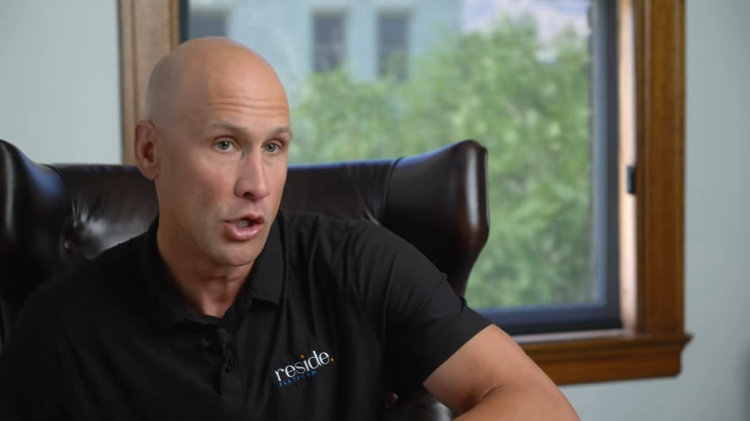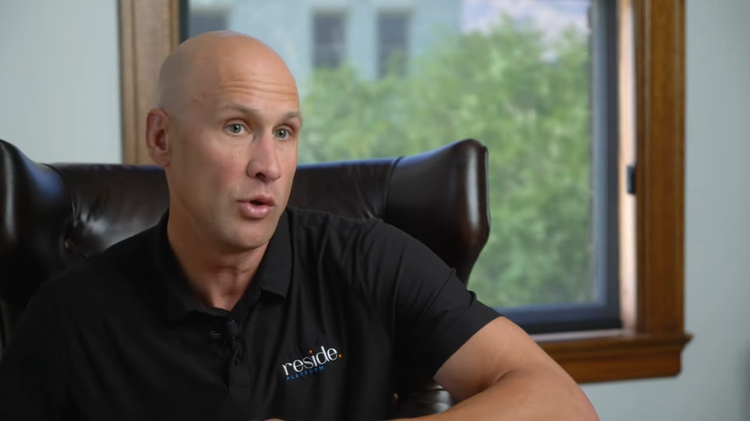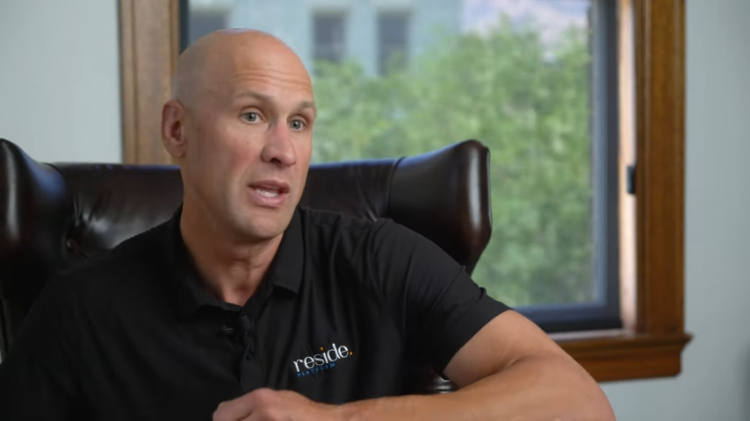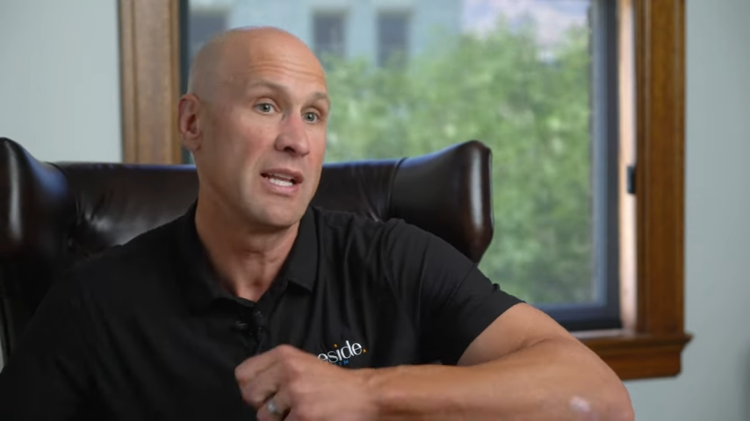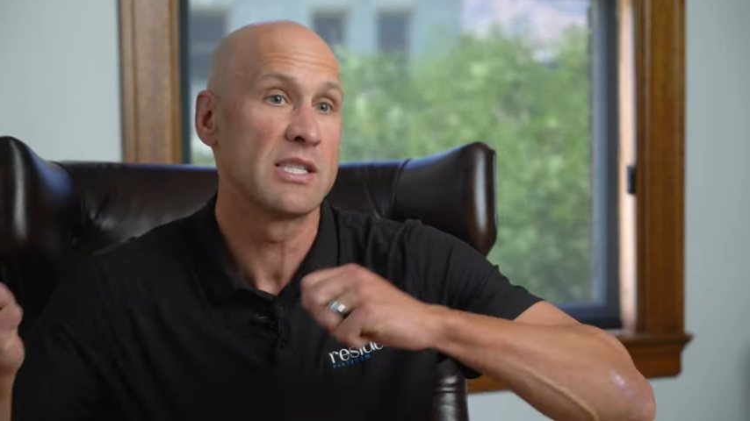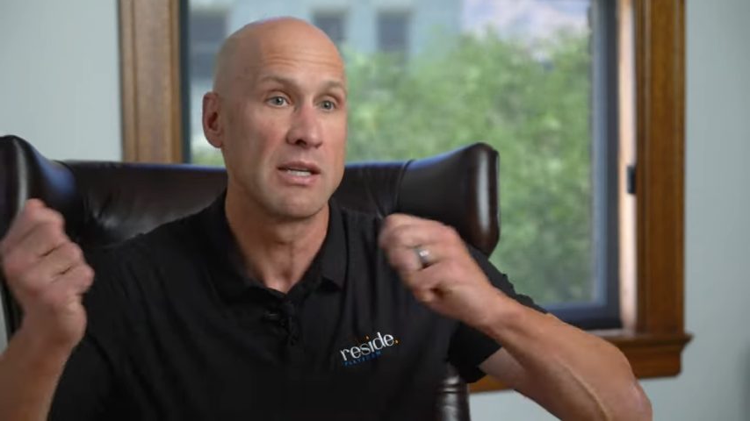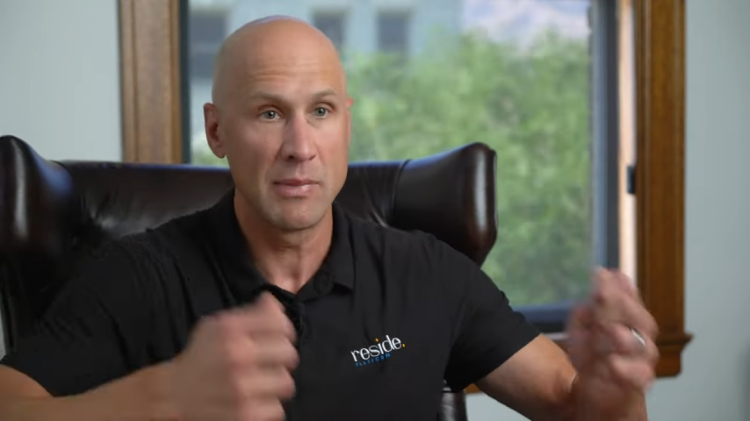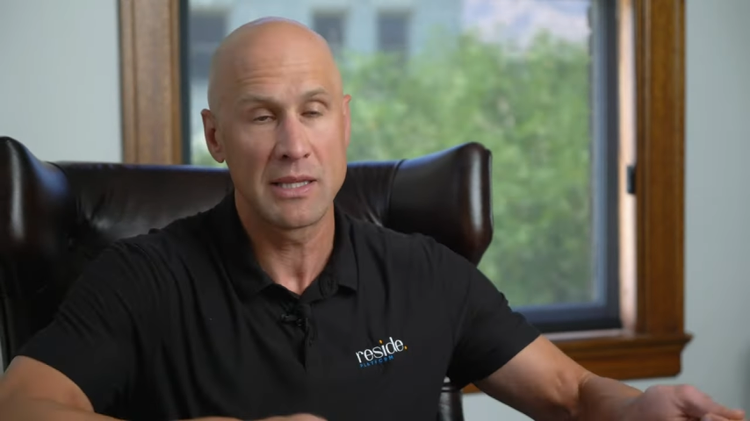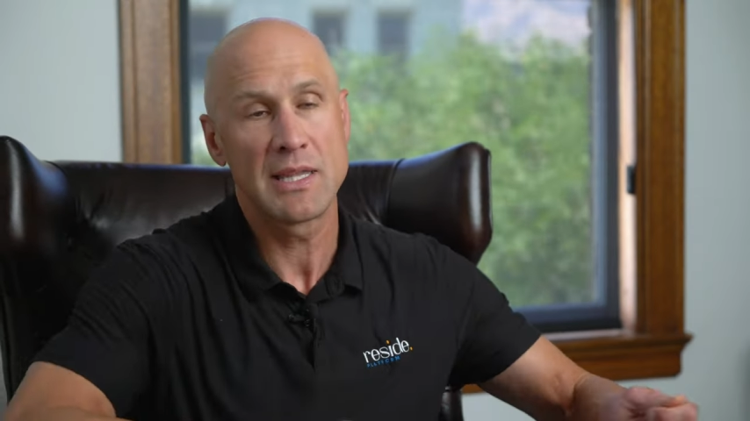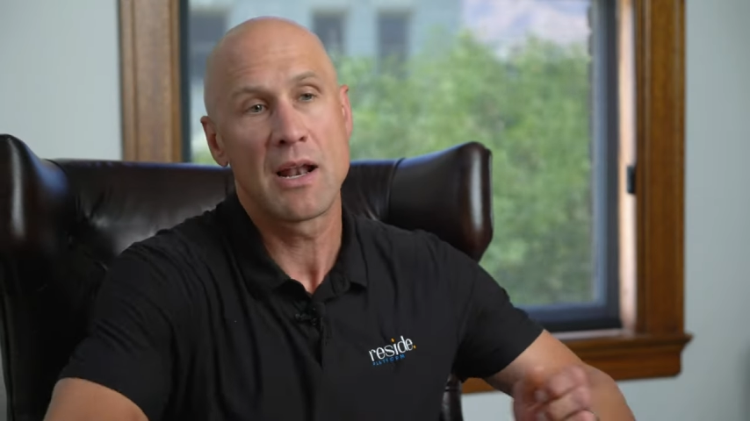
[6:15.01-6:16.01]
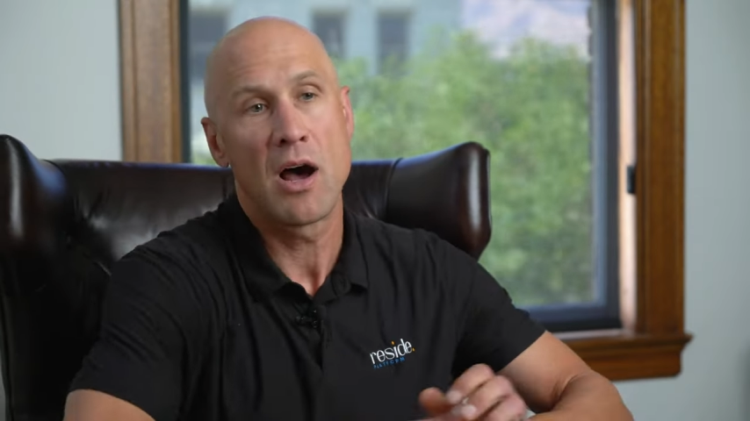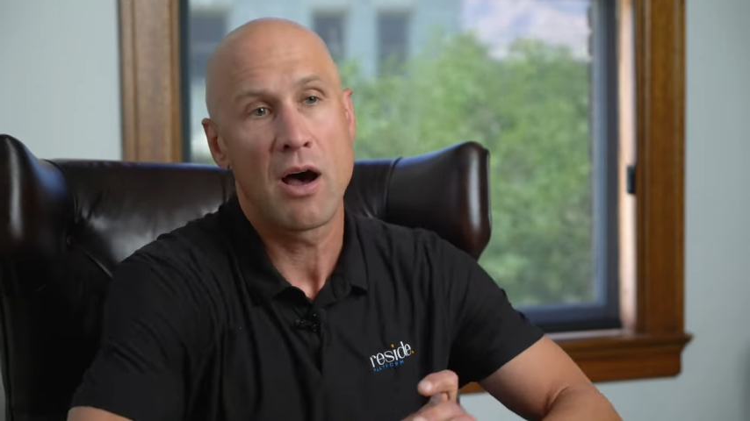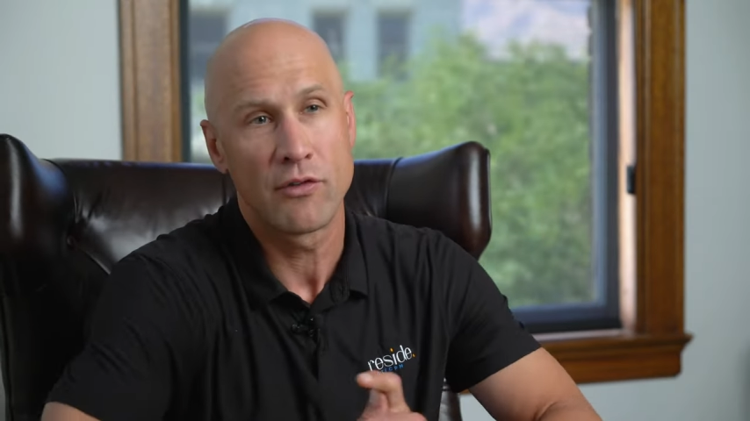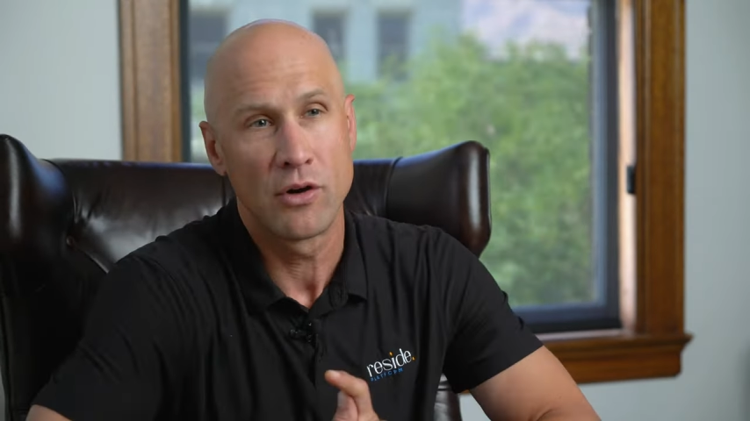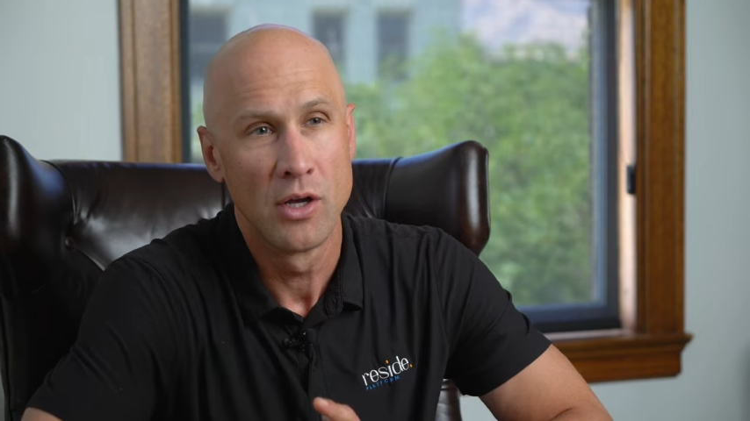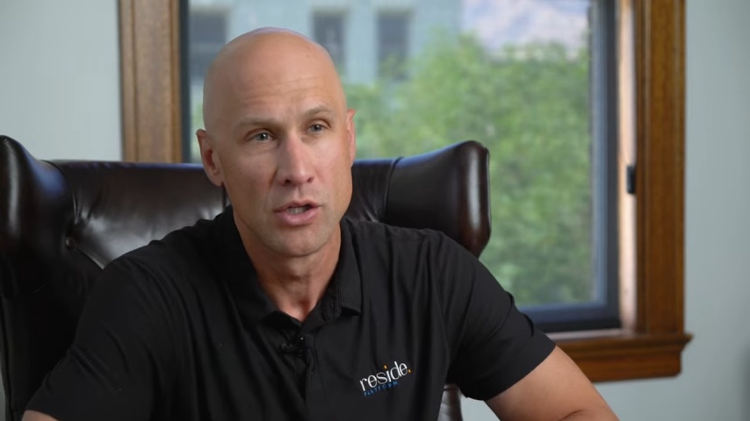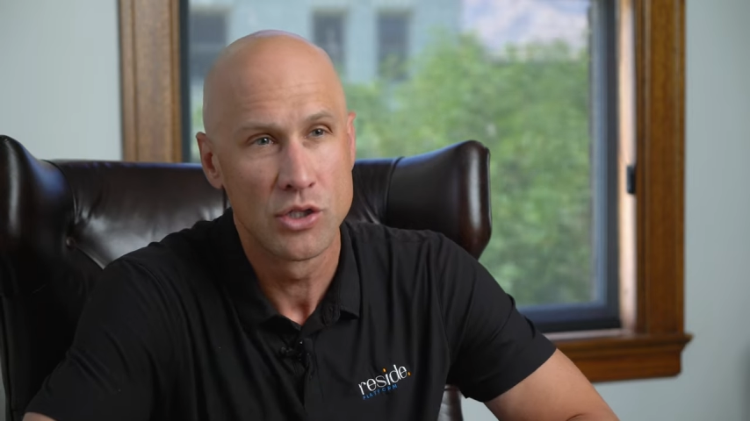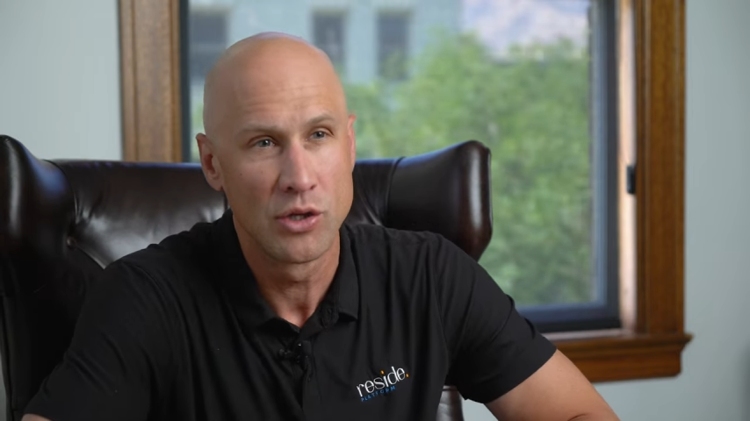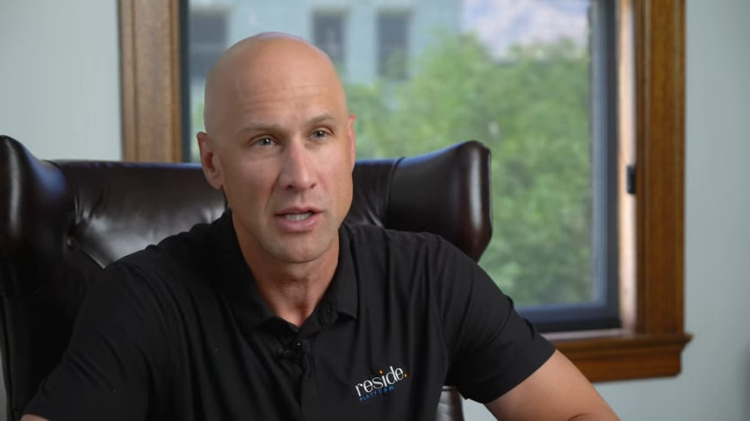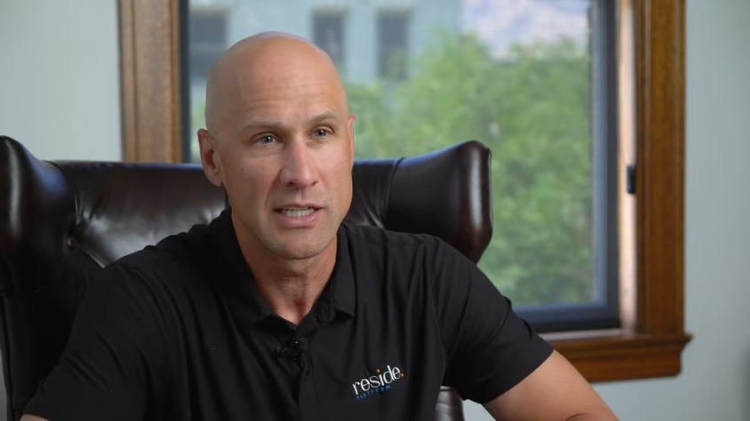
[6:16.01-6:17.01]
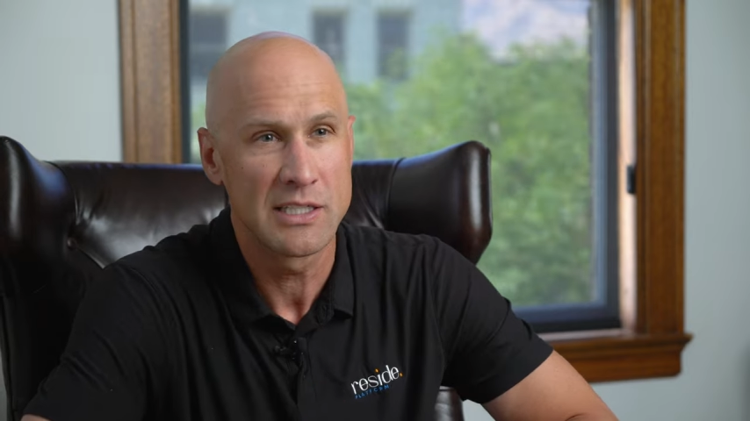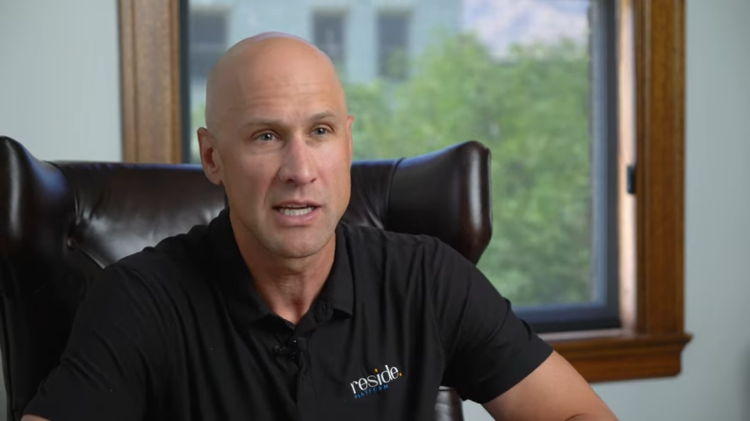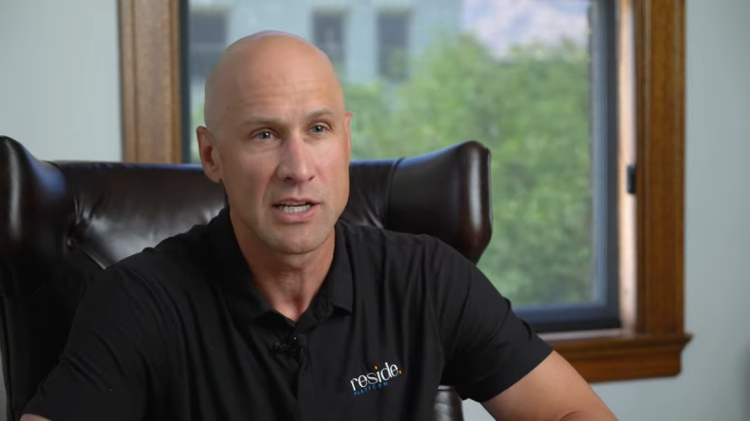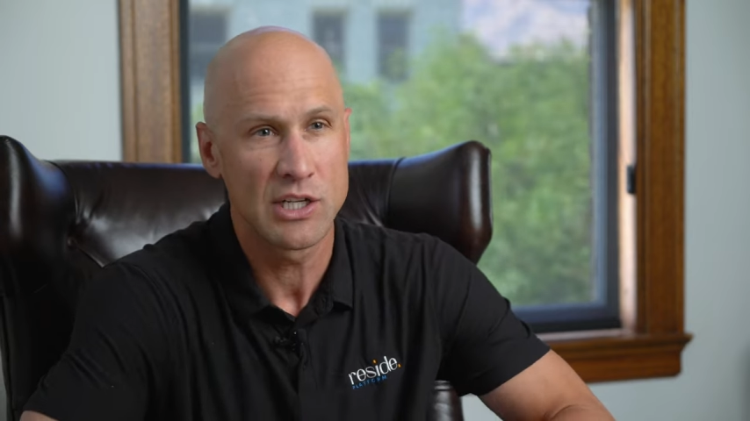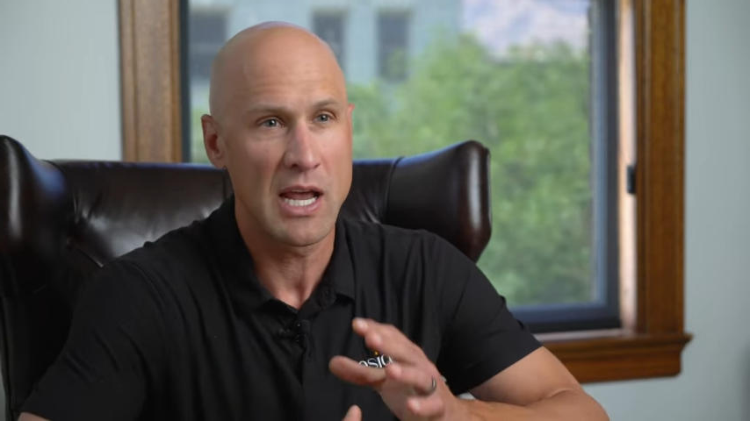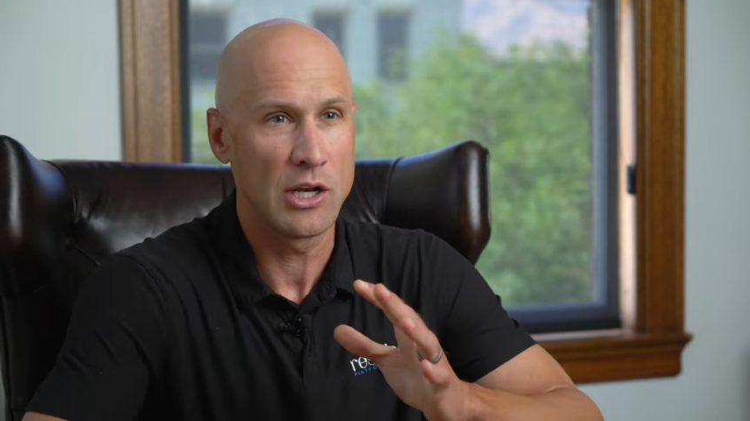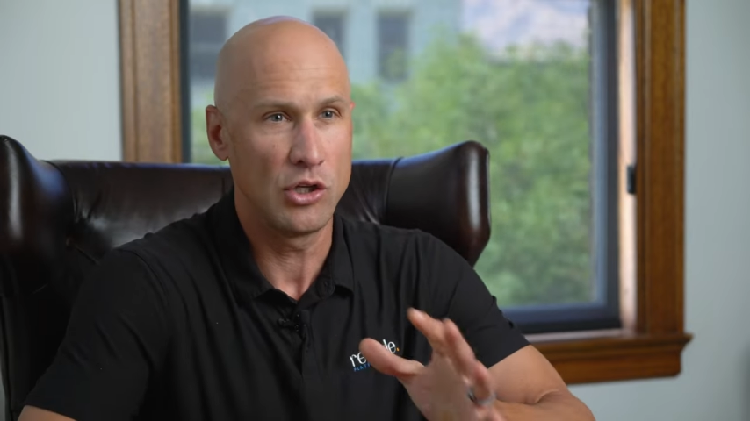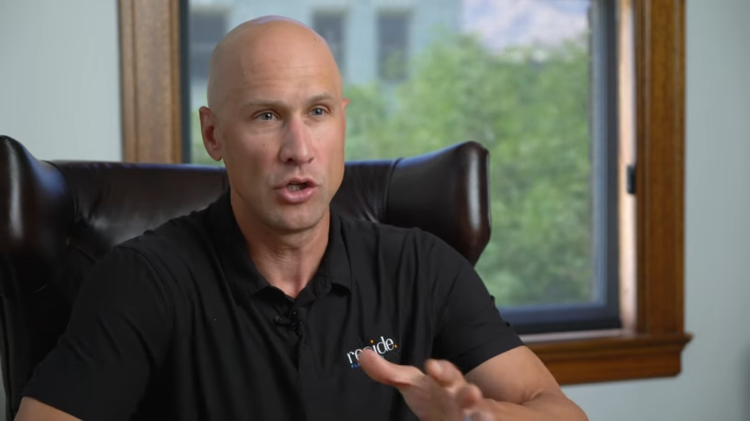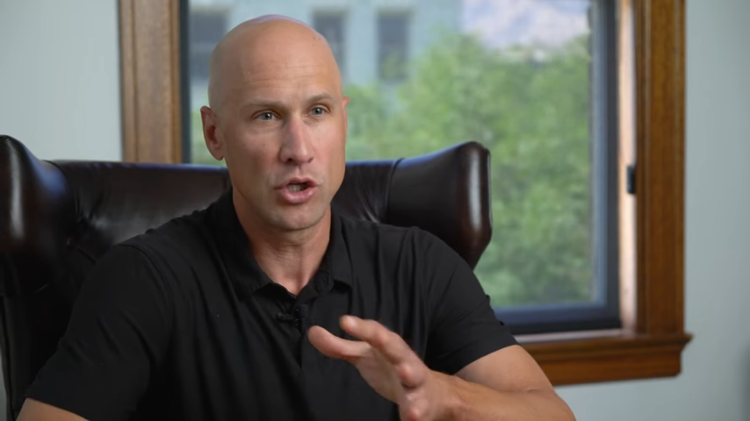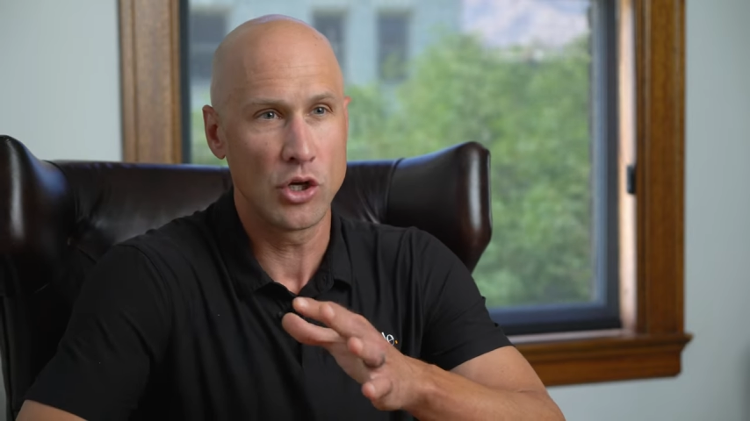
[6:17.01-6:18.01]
You then submit that offer to the listing agent and you